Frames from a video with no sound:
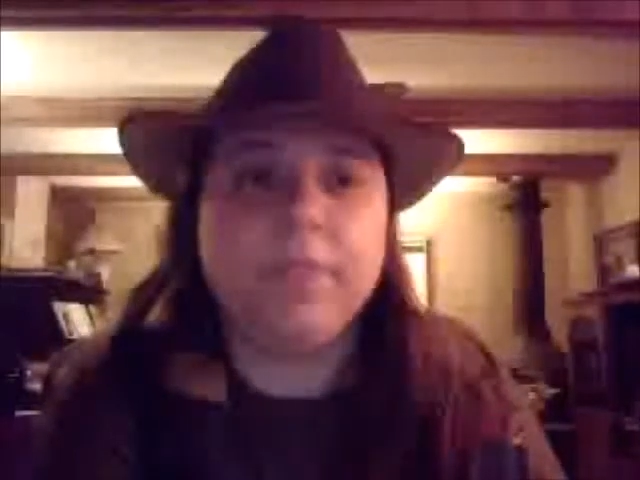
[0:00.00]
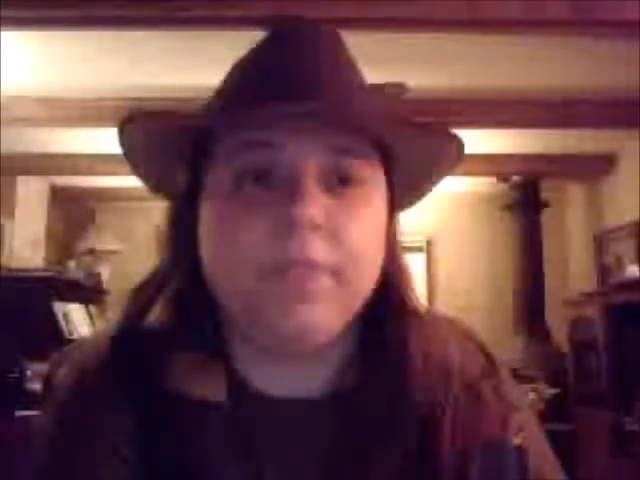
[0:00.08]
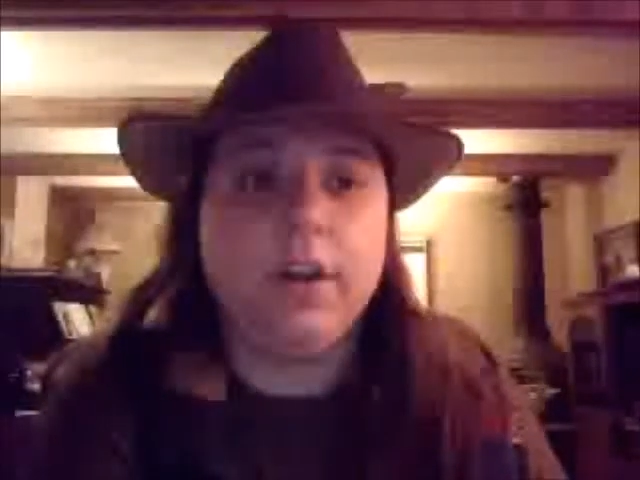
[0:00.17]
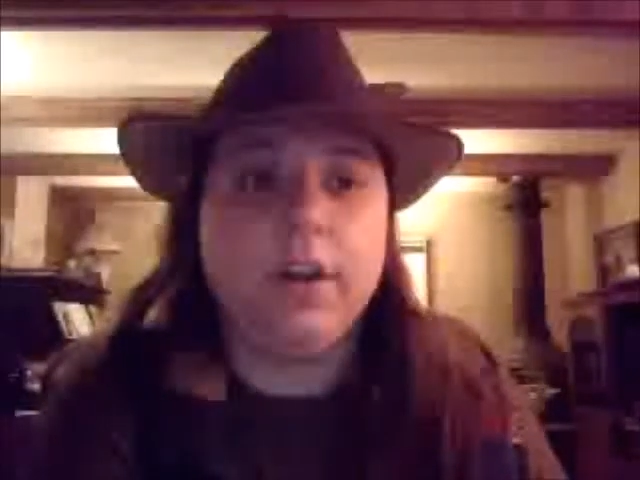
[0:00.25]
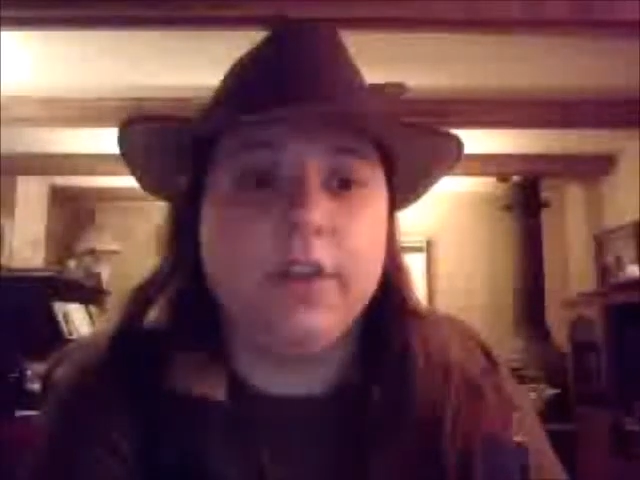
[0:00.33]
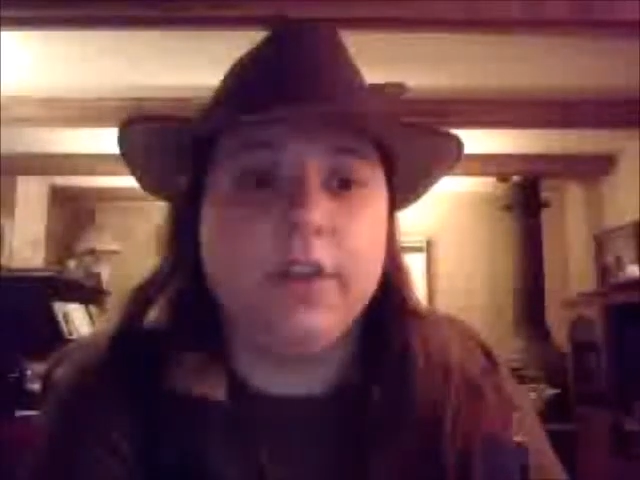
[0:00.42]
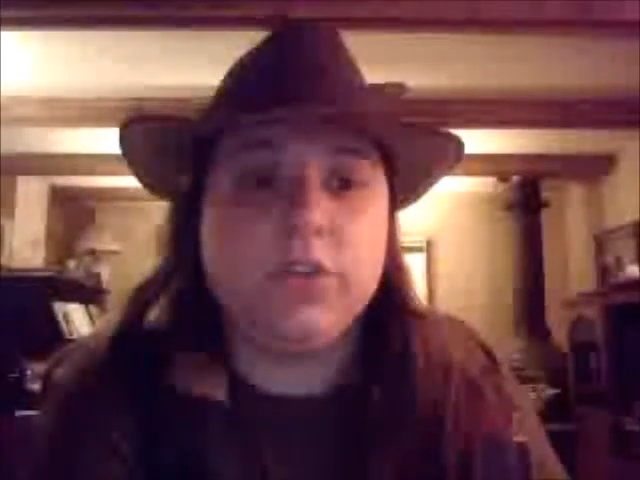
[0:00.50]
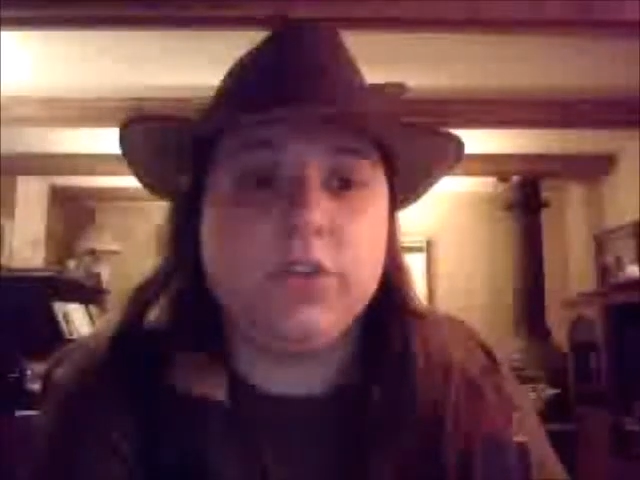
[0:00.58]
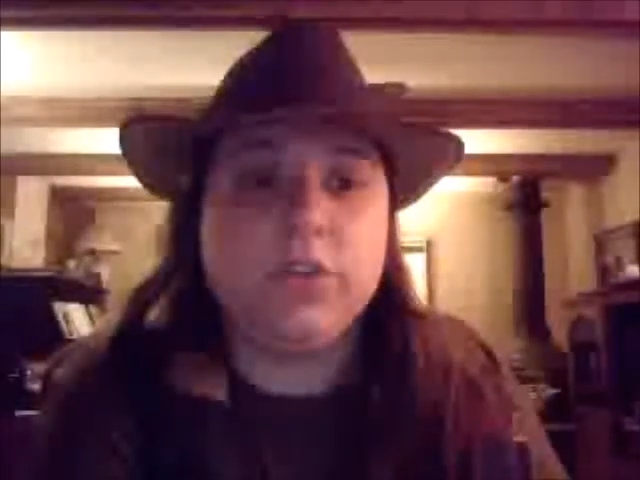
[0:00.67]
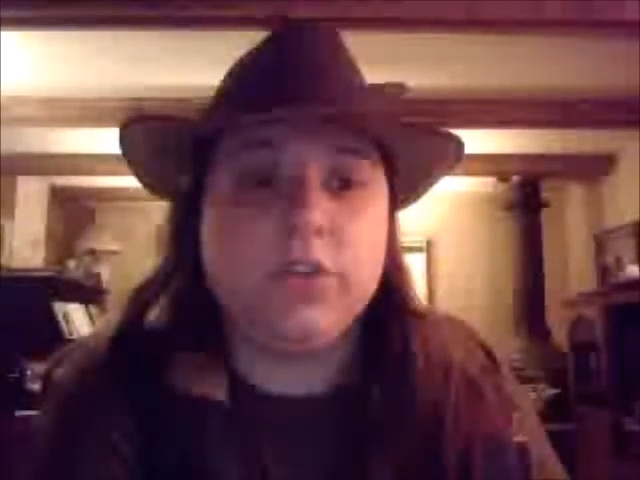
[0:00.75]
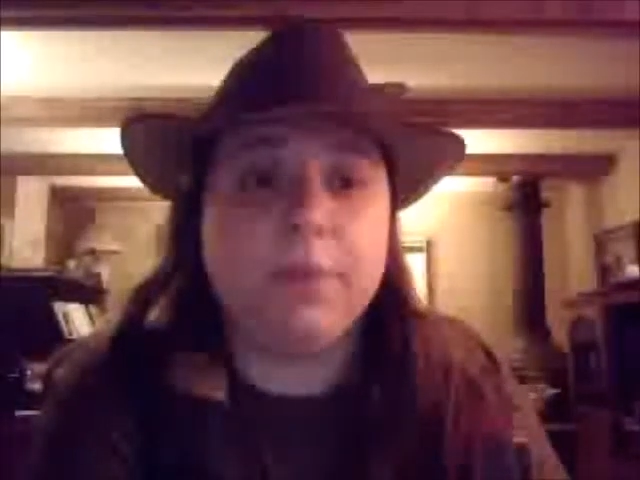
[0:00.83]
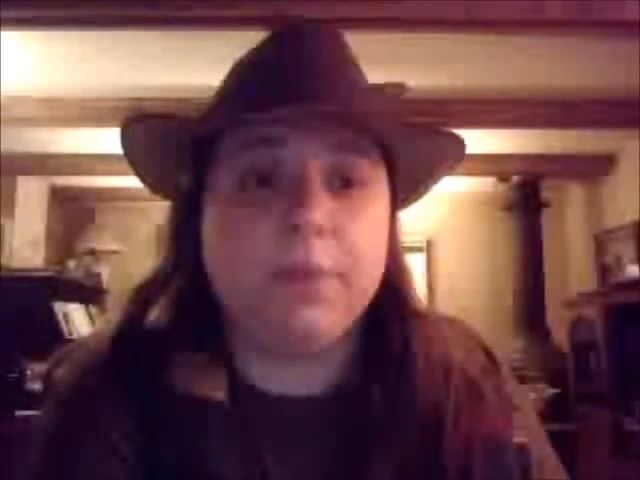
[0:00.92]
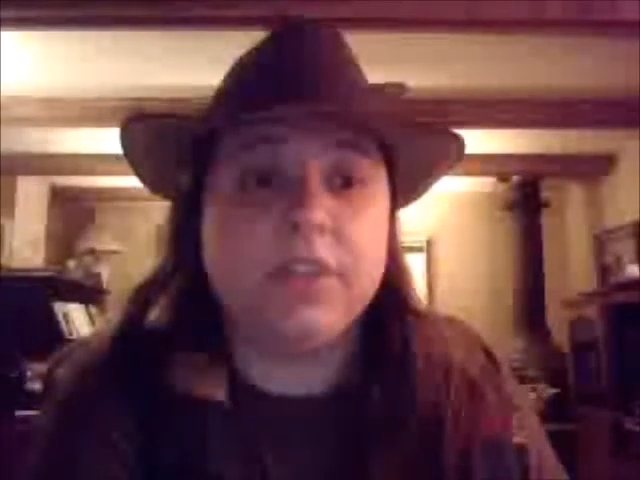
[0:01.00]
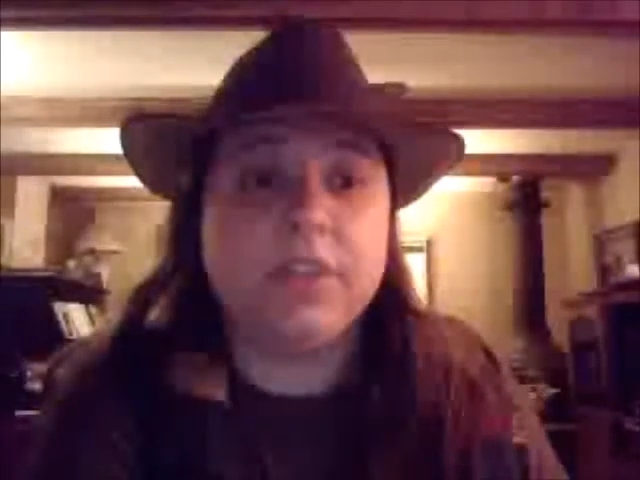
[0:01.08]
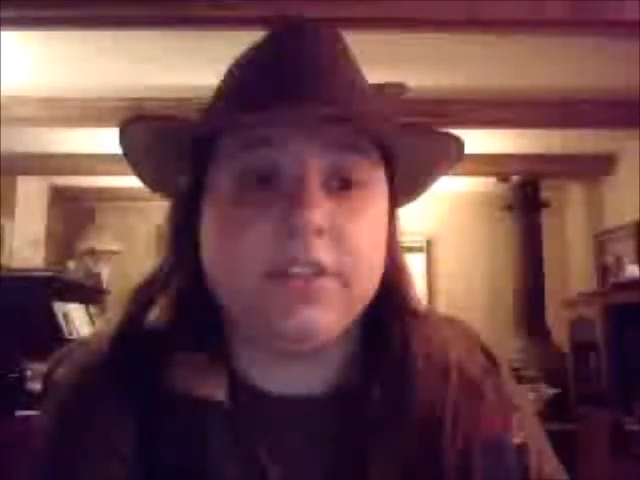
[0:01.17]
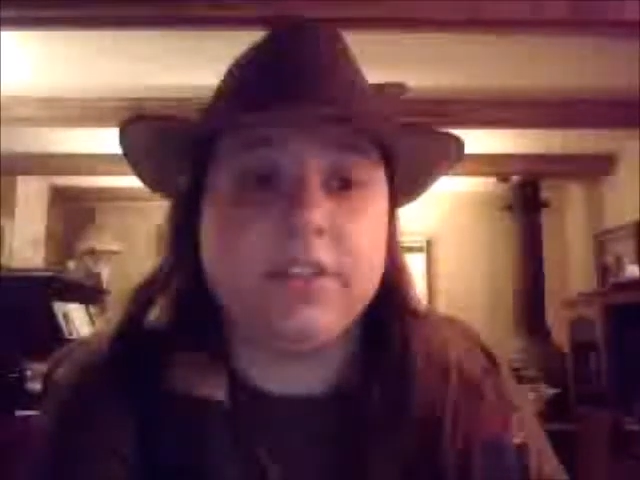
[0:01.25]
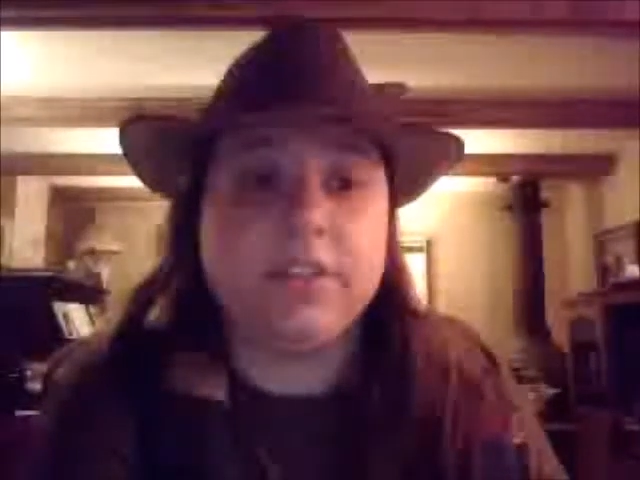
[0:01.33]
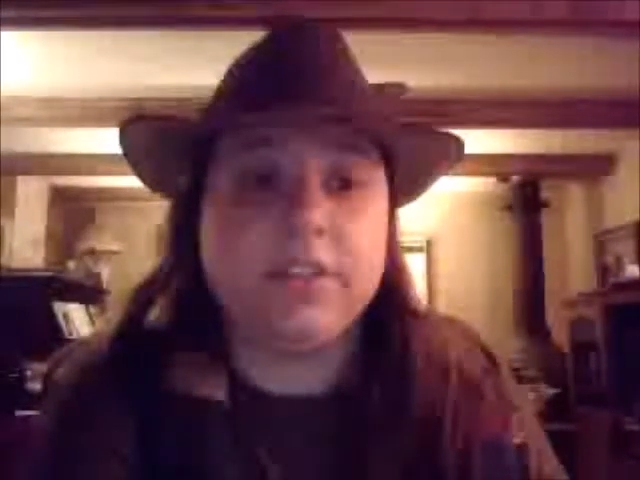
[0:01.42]
Such problems as
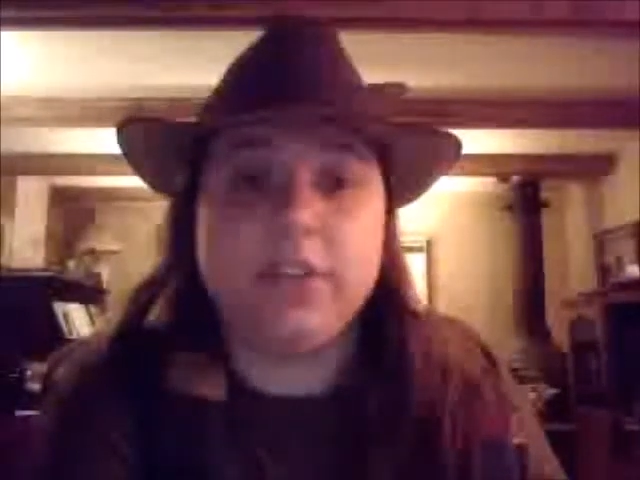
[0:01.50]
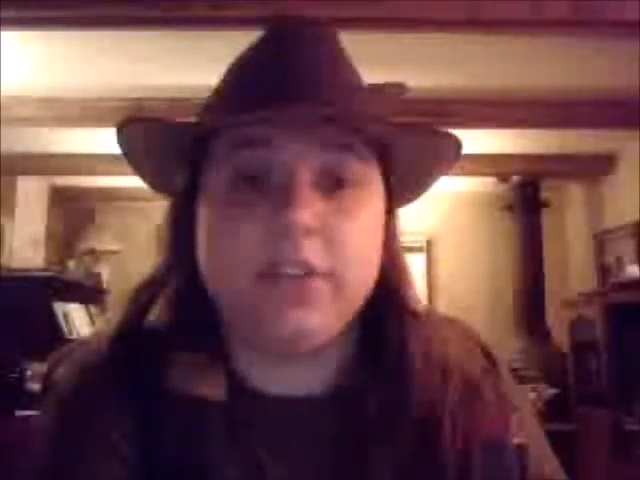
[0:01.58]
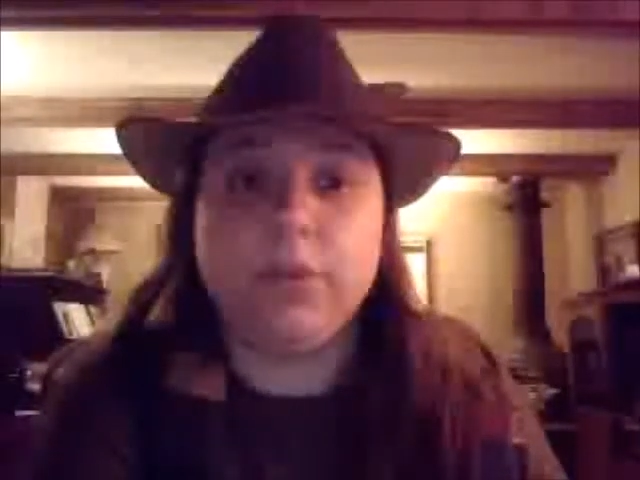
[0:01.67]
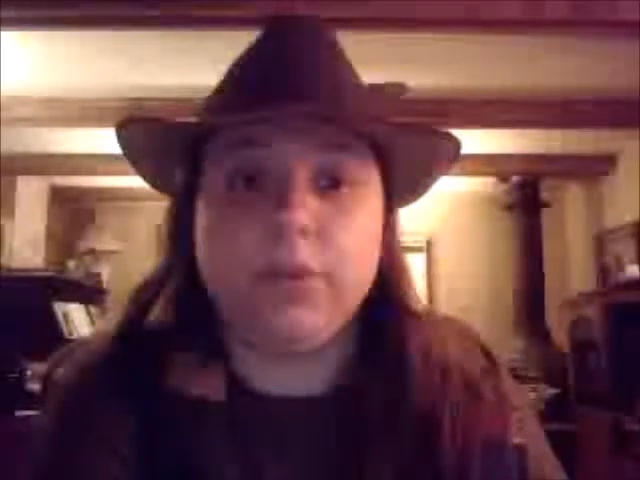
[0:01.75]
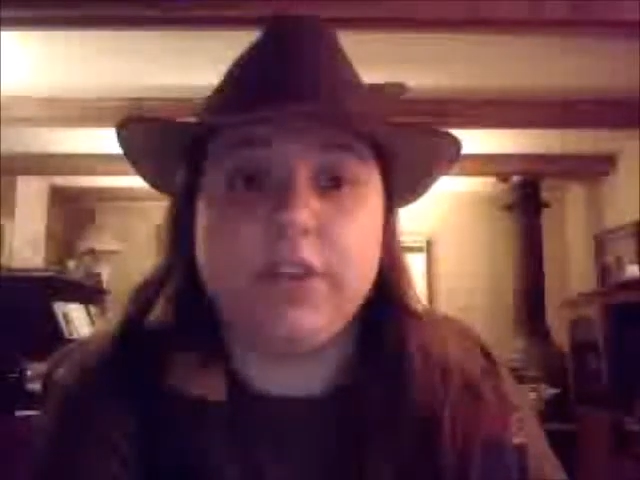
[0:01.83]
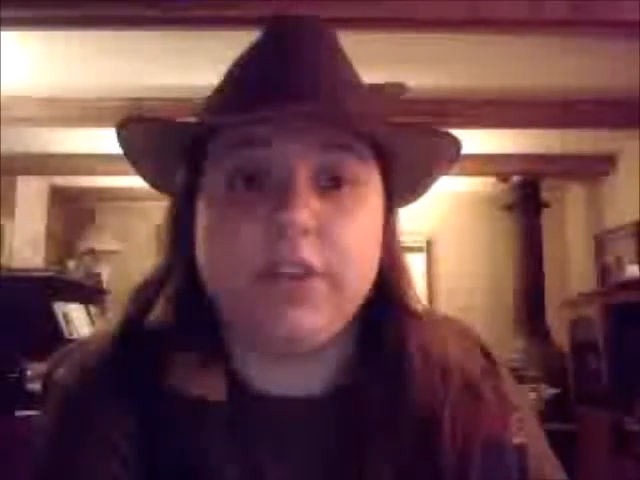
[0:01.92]
this increased as